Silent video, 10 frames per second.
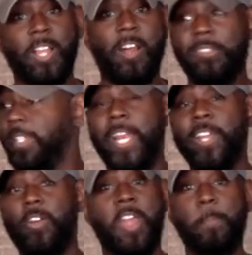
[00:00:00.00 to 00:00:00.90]
y'all, it
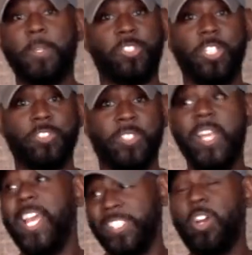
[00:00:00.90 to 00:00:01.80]
ain't going to help your
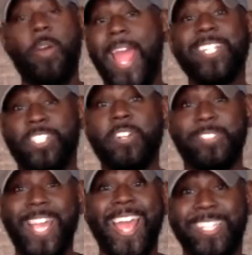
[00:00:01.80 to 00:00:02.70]
children. It's going to add to their
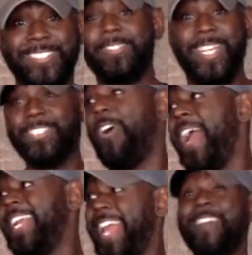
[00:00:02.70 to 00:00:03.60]
debt. It's going to add to